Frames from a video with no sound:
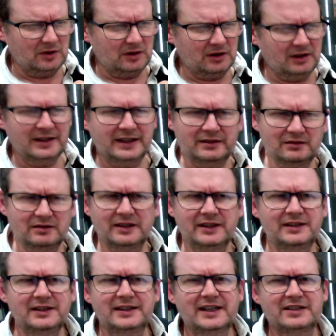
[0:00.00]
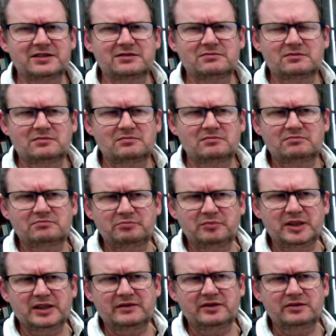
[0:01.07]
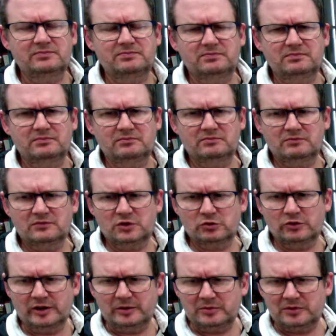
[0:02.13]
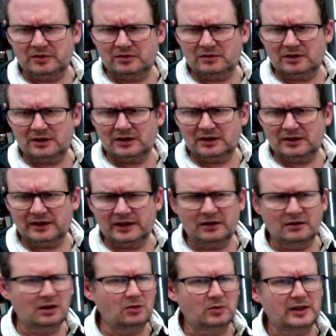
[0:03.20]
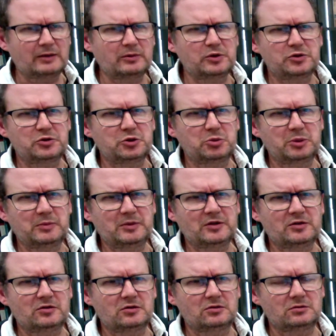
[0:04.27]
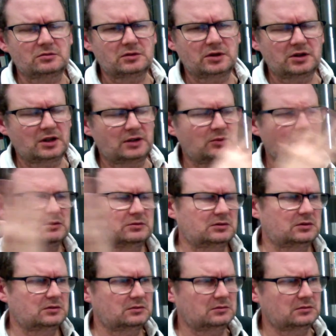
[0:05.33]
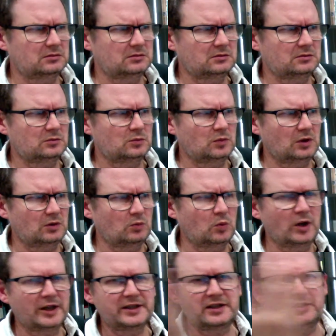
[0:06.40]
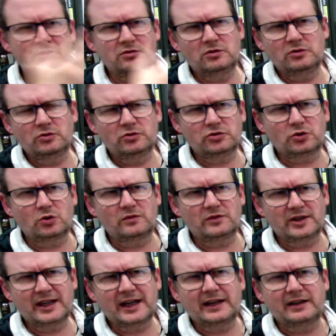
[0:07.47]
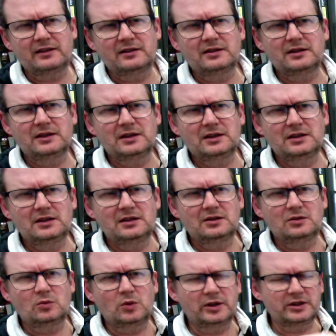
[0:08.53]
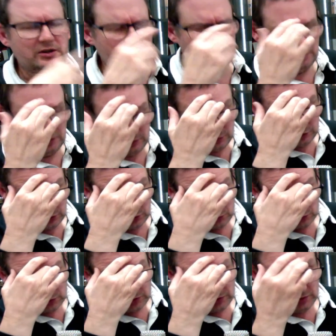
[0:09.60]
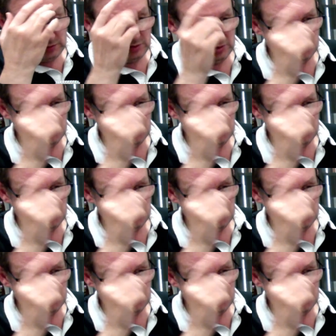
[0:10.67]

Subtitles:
then in the next bit of the script, they go, "Oh, now we'll just do a pip install." It's like, well, why didn't you use Salt for that? Why didn't you use Salt to do